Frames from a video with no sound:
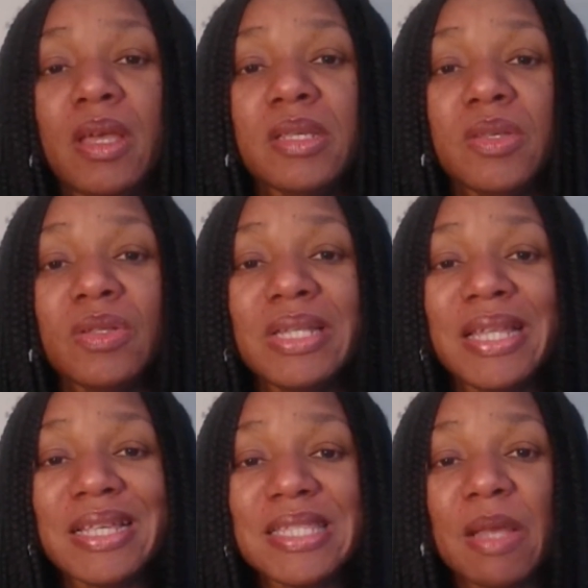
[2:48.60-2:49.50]
So the
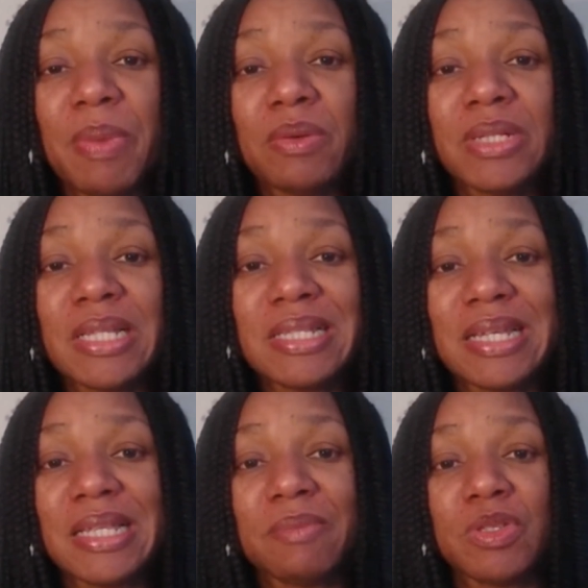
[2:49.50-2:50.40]
next step I would then
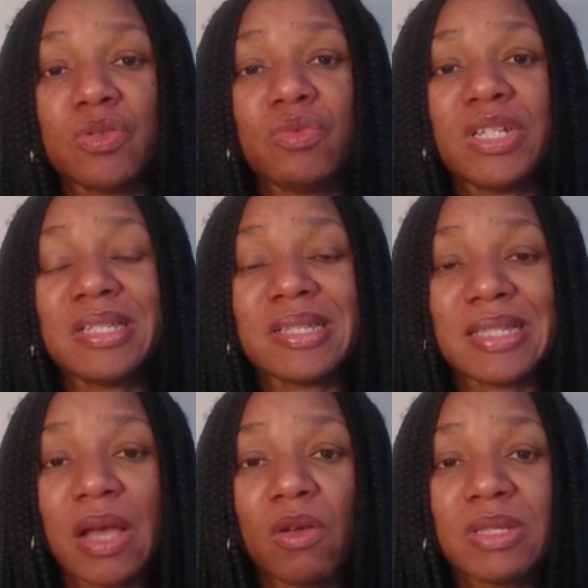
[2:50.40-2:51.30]
take them to, which is the
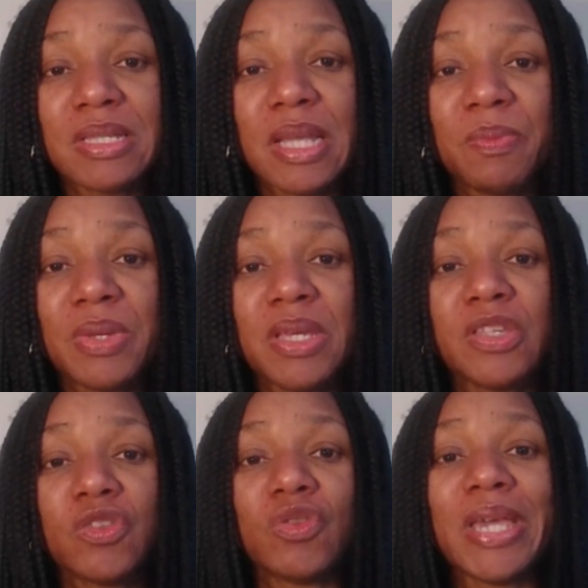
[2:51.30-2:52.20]
second step,
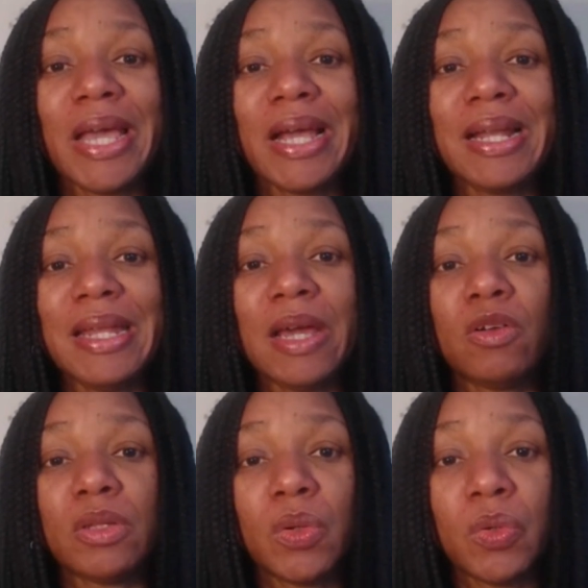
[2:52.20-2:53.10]
is to get clear
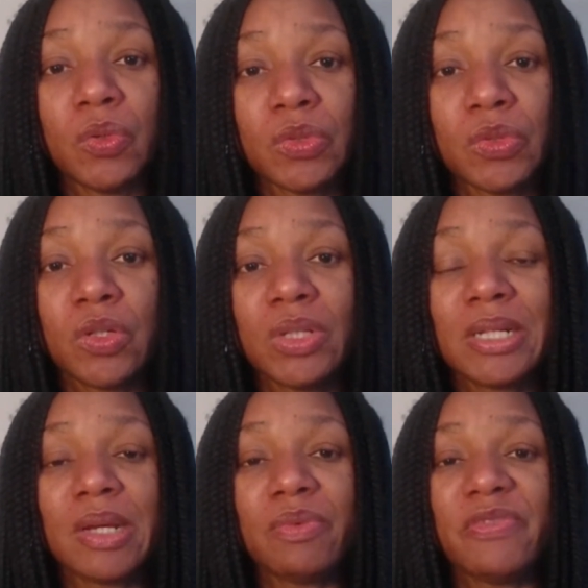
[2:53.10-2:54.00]
on the goals. So
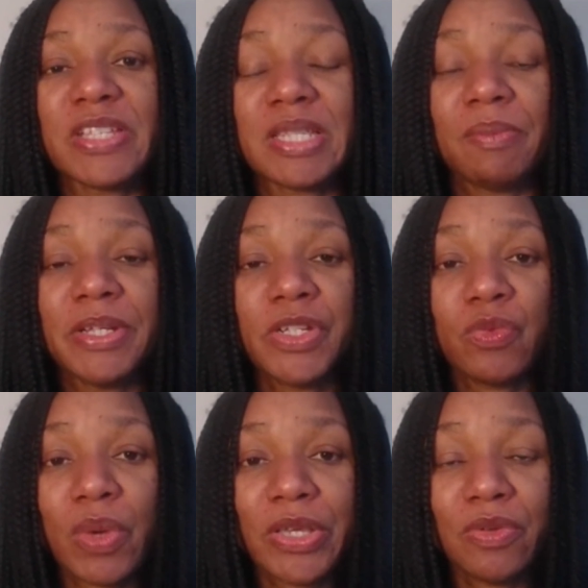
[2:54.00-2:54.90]
now that we've
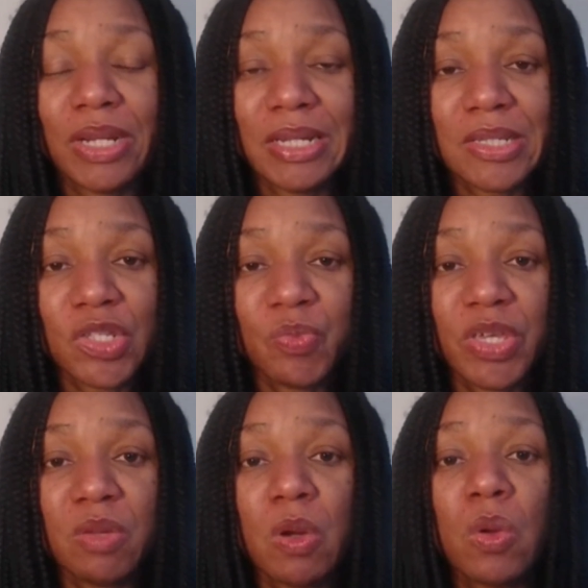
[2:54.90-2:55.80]
established why you're learning to
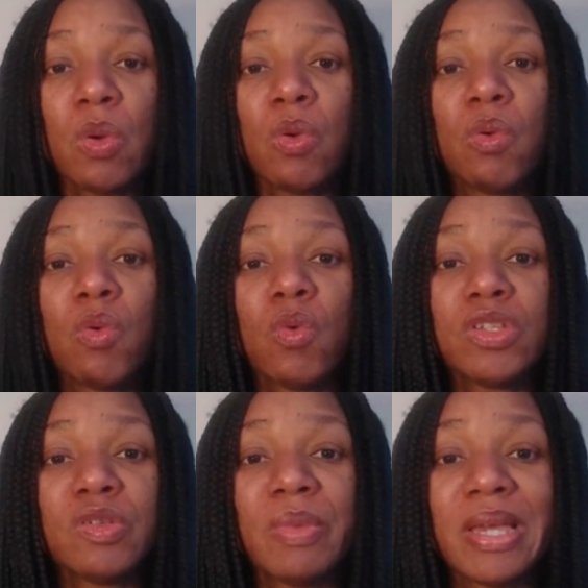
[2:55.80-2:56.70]
speak Igbo, we
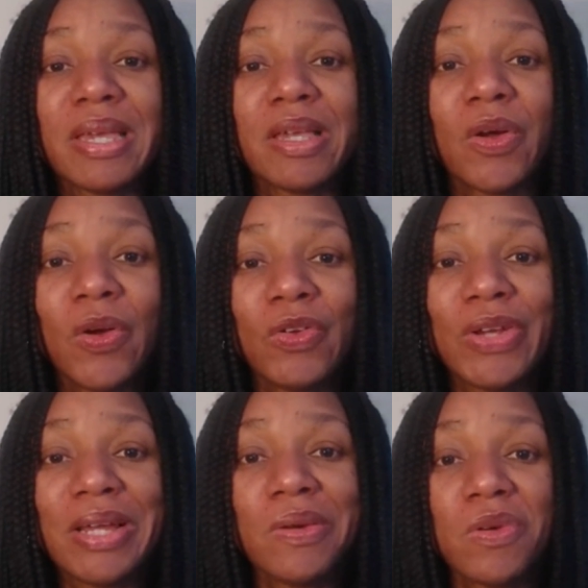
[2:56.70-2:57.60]
want to make
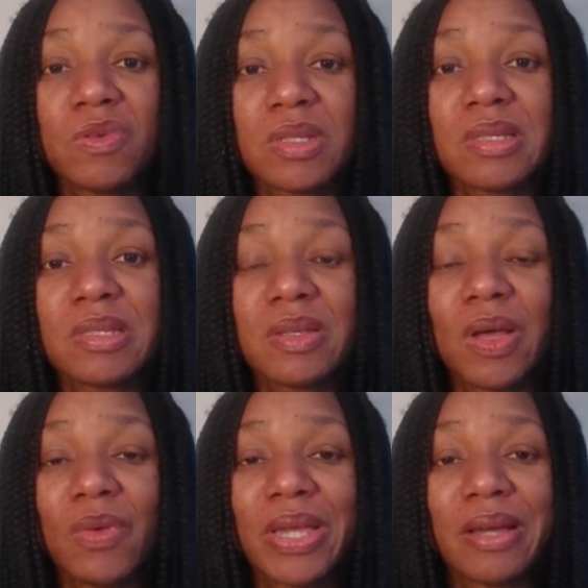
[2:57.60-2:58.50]
concrete goals so
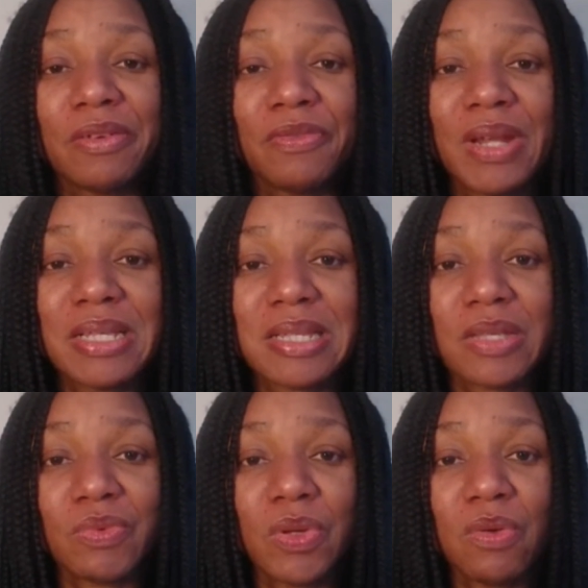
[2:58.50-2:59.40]
that we can reflect
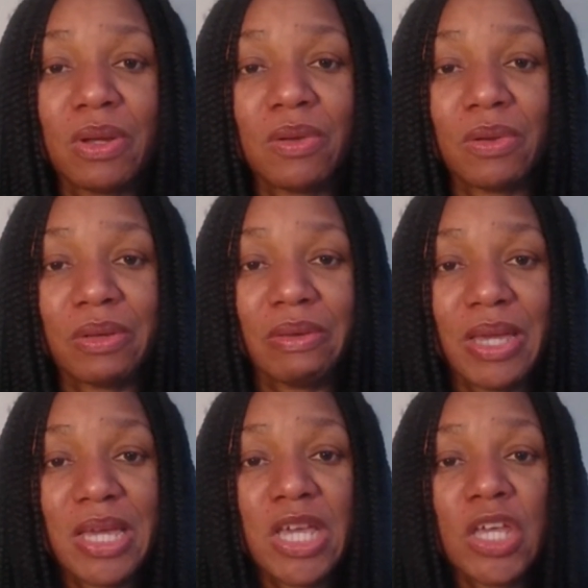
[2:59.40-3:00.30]
as we go along.
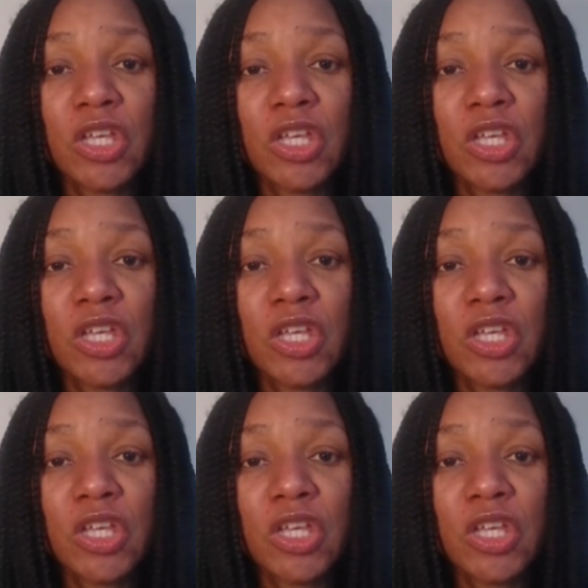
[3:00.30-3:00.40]
Okay.